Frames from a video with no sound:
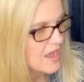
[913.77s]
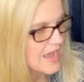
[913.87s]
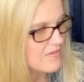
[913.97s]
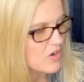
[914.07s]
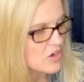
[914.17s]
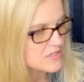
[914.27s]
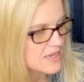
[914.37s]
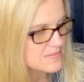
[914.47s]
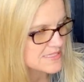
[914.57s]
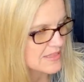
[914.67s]
I have a hard
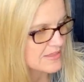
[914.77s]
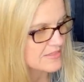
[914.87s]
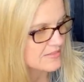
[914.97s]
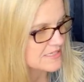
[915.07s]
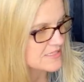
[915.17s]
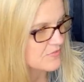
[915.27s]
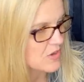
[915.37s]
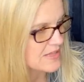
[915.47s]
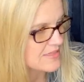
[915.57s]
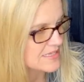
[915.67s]
time selling the Lisa
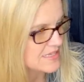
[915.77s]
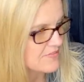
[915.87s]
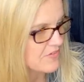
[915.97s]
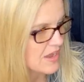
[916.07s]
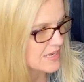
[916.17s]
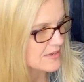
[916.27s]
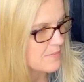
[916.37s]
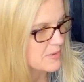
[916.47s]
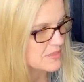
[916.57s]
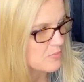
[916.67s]
Frank things I find,
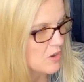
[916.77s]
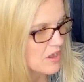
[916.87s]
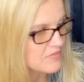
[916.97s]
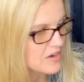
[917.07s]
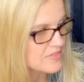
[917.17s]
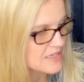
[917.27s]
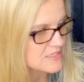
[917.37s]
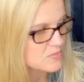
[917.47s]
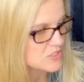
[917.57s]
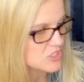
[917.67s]
but the profit on
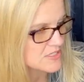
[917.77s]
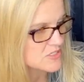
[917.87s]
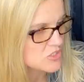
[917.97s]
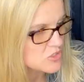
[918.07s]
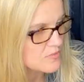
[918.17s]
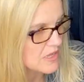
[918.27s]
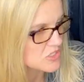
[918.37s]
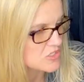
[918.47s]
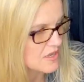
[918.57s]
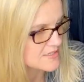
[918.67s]
this was just too
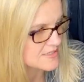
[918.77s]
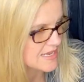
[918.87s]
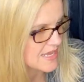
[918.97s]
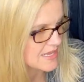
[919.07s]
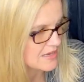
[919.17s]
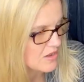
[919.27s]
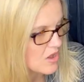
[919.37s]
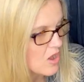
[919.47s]
much not to take it.